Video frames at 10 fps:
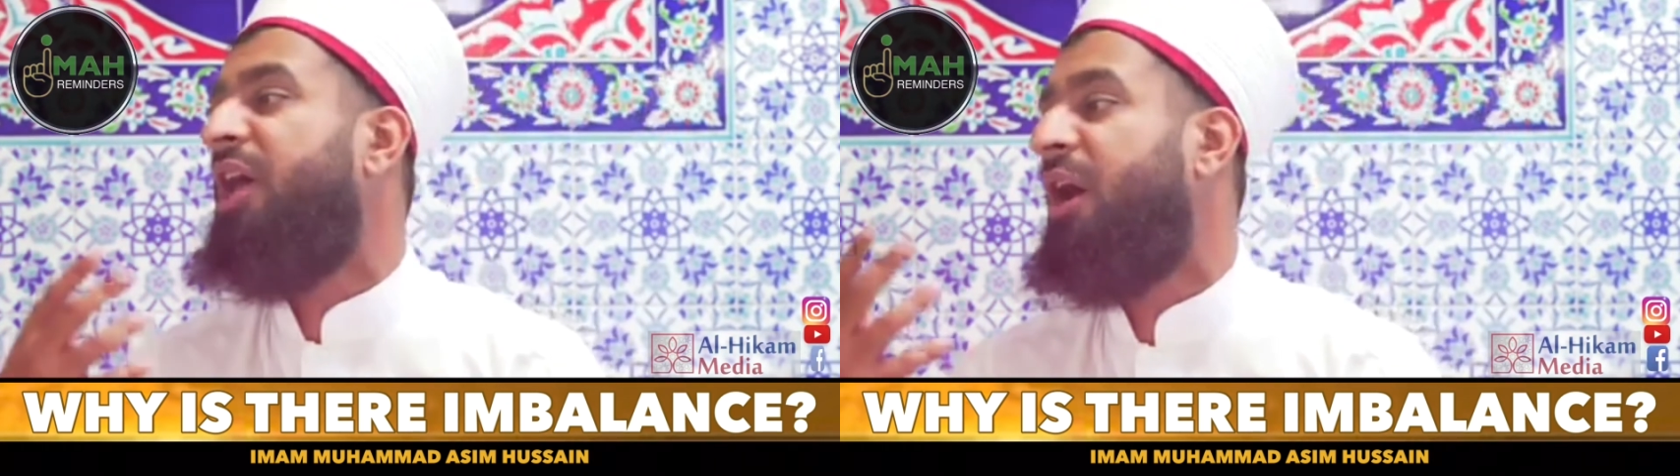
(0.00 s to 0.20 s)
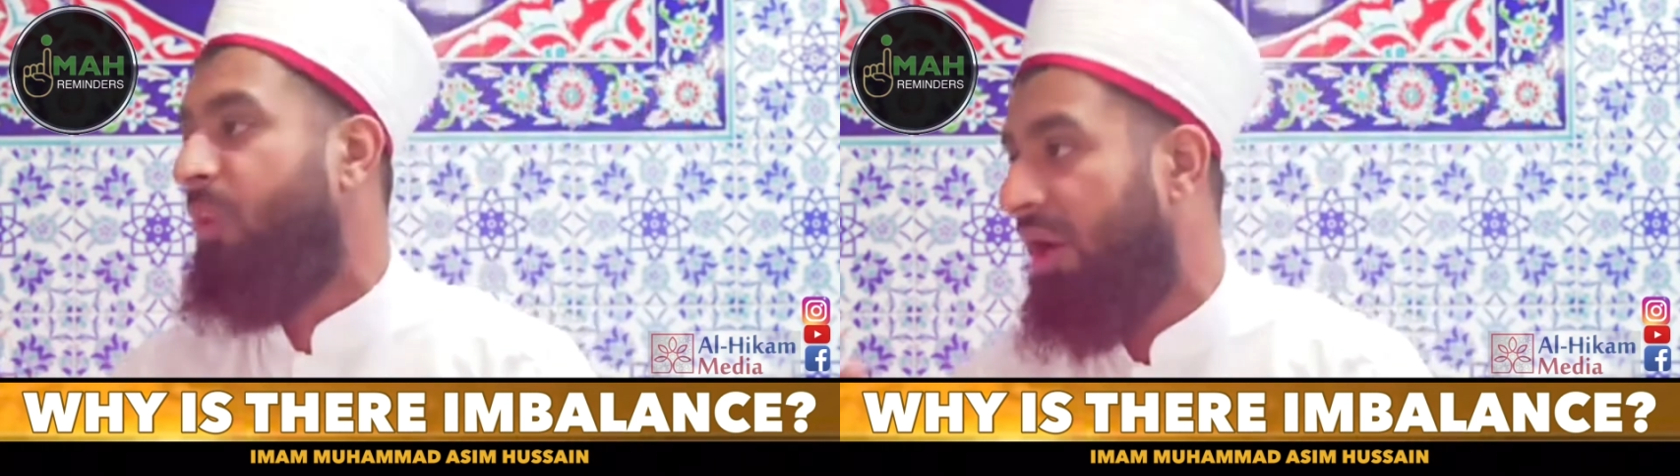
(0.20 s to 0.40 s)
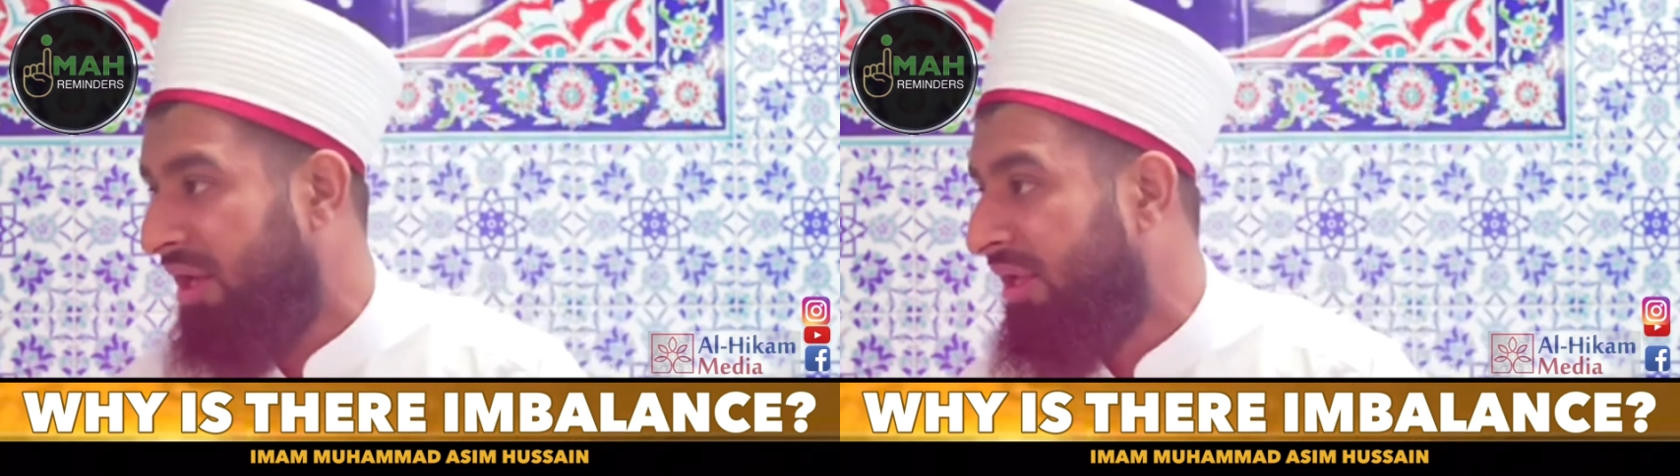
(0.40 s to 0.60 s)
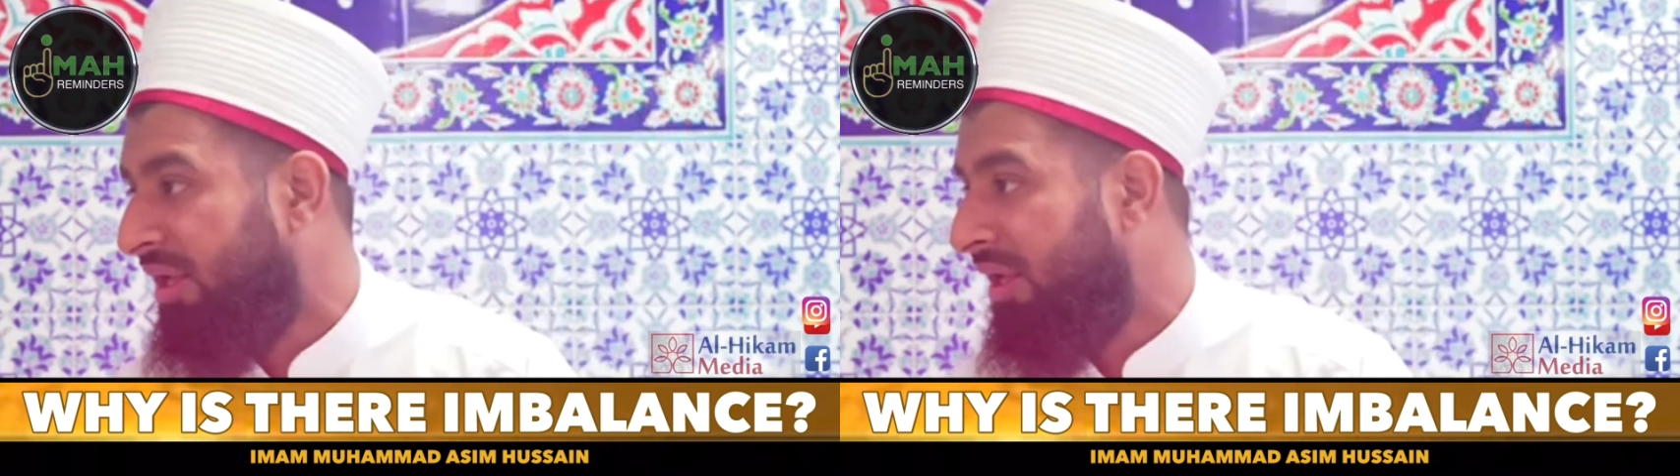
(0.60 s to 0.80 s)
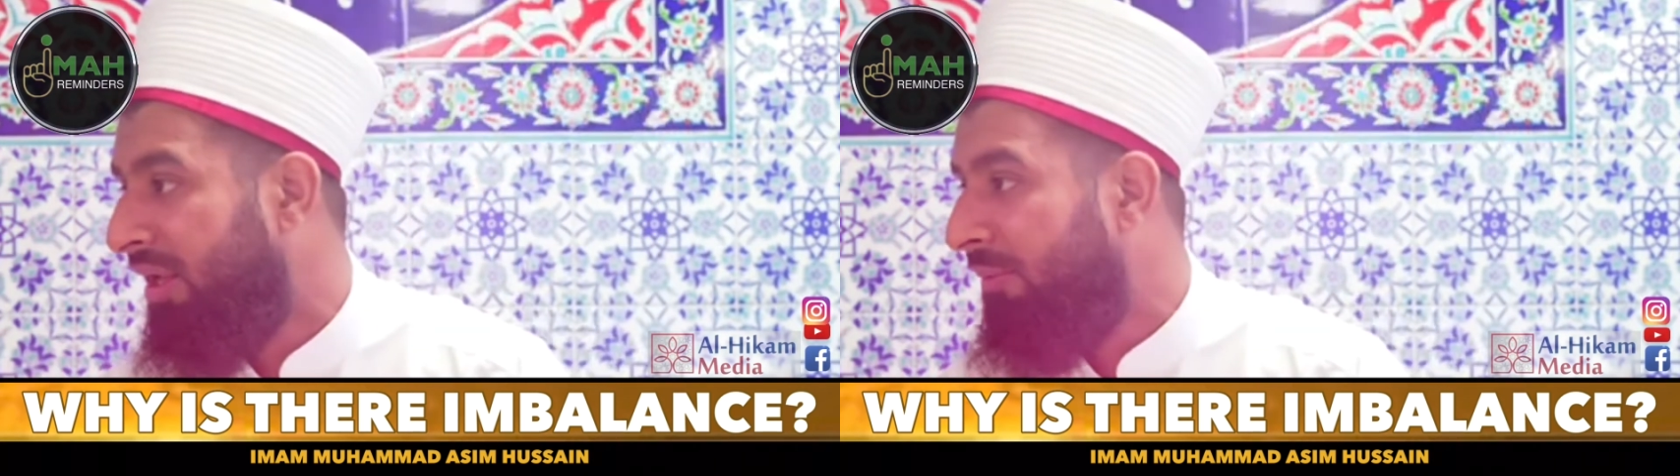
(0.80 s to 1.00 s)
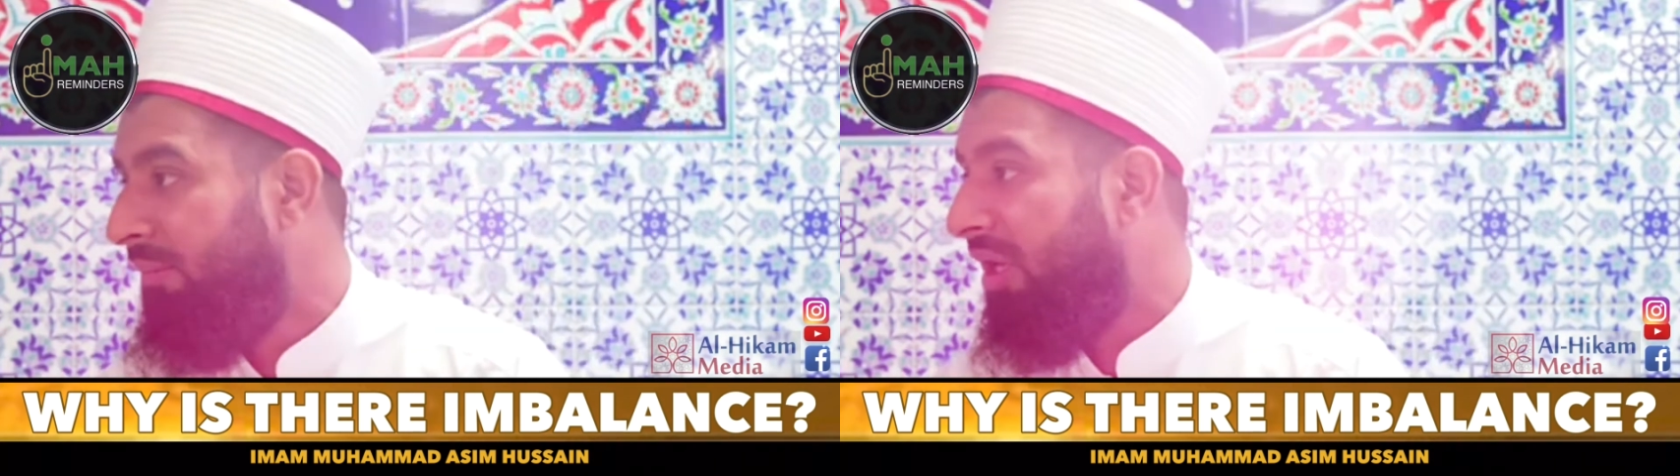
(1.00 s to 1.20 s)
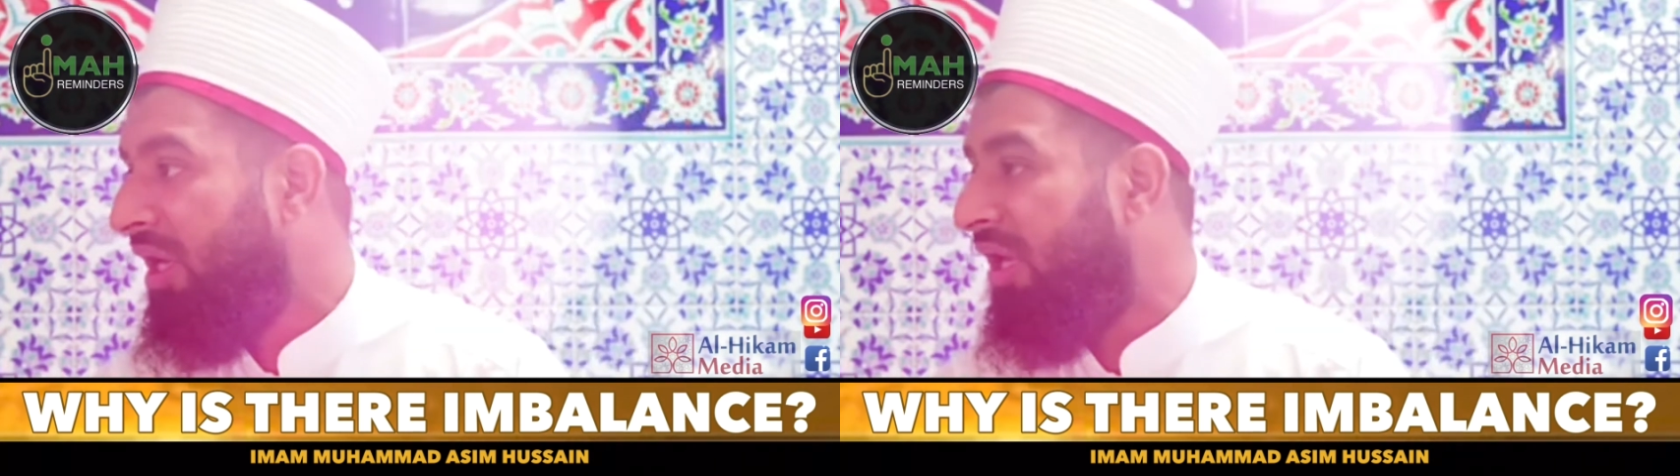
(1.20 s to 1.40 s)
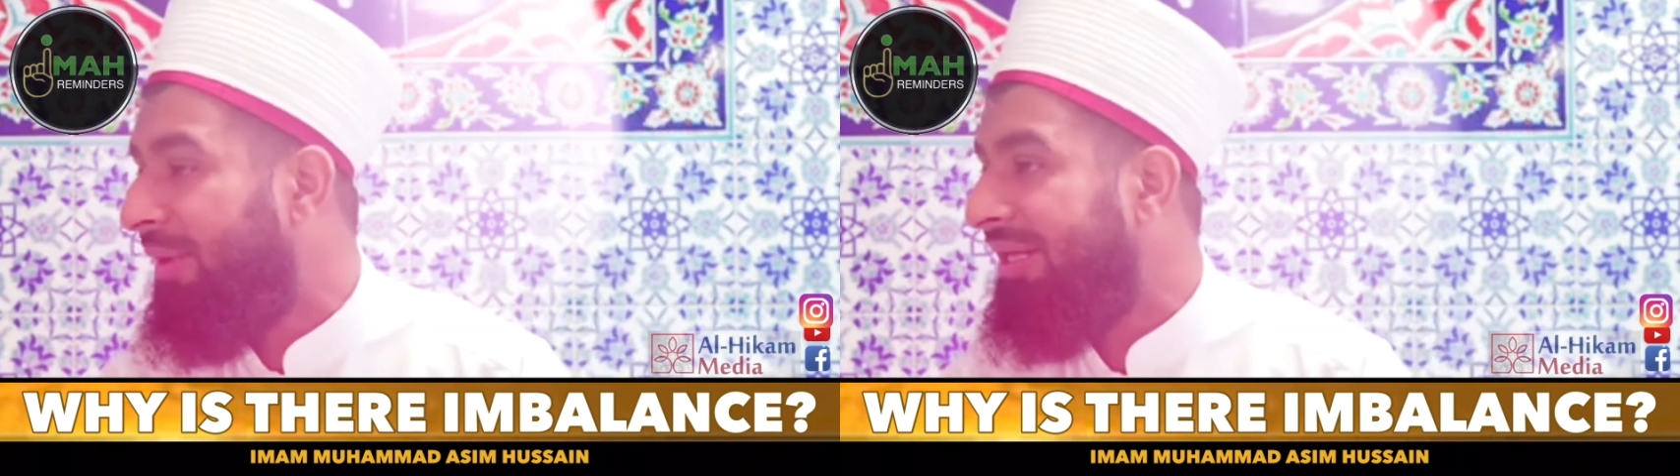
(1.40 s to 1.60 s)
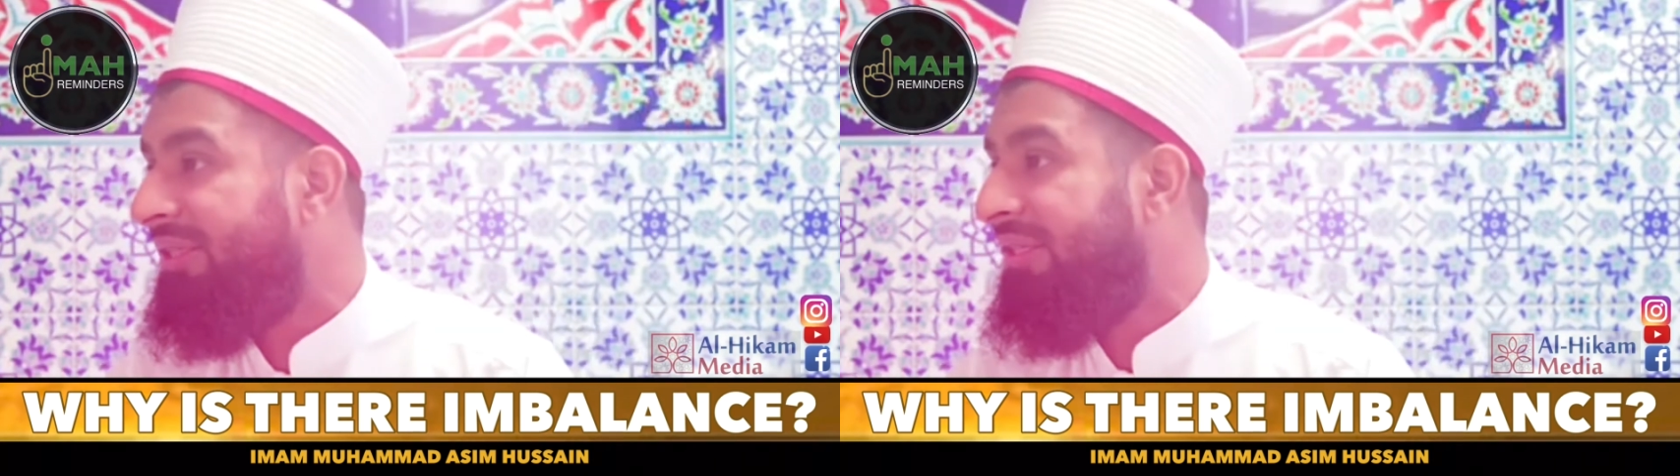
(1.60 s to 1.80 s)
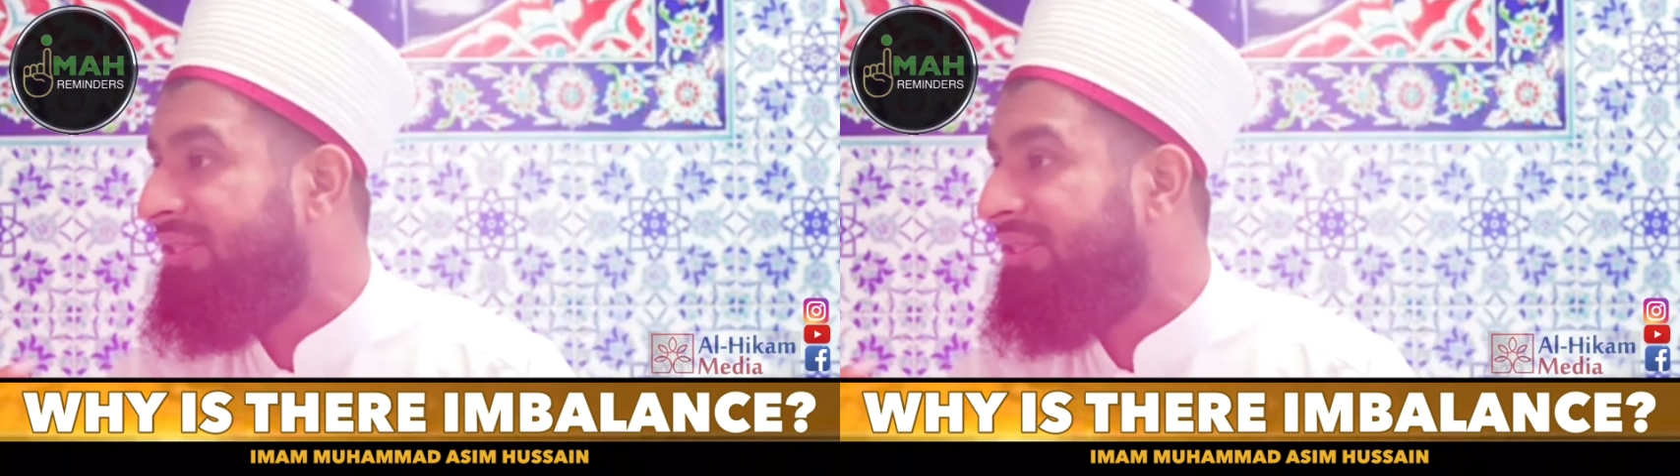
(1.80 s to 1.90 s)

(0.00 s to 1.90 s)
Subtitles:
taqwa. May Allah Almighty